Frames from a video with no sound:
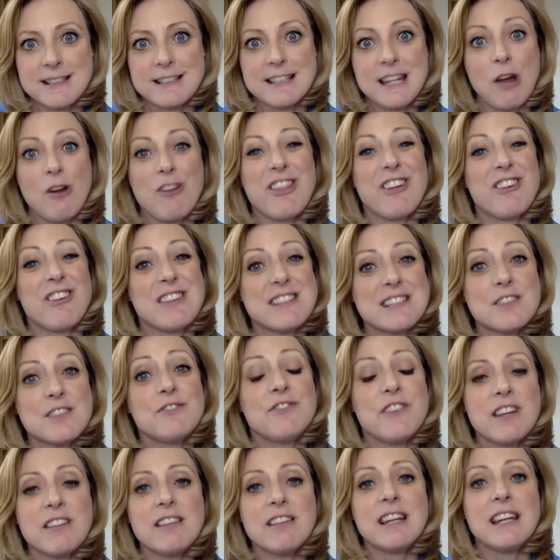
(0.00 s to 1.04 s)
Now, there is a
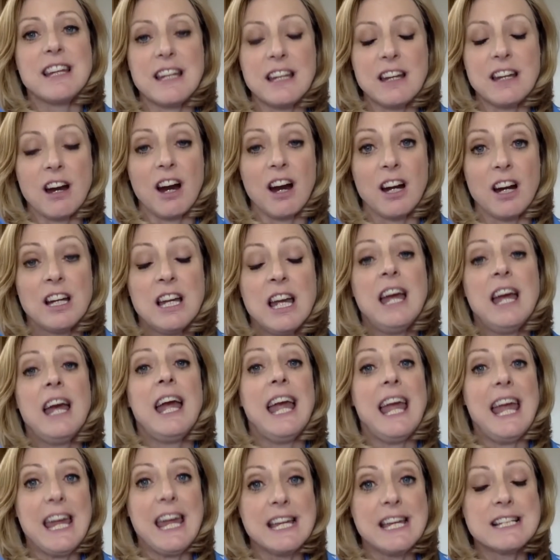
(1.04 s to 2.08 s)
feeling here
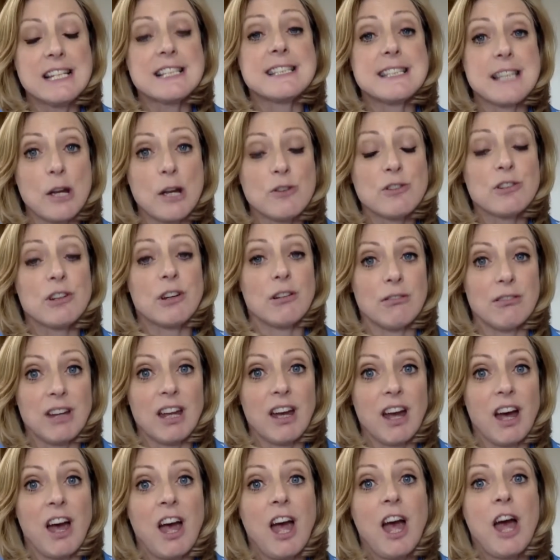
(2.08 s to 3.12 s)
in South
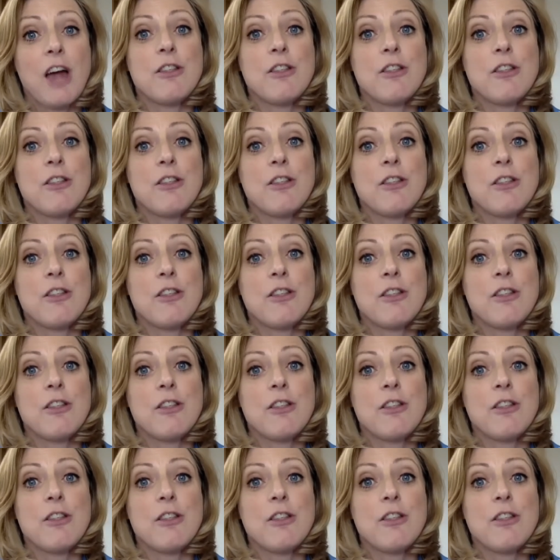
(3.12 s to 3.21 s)
Korea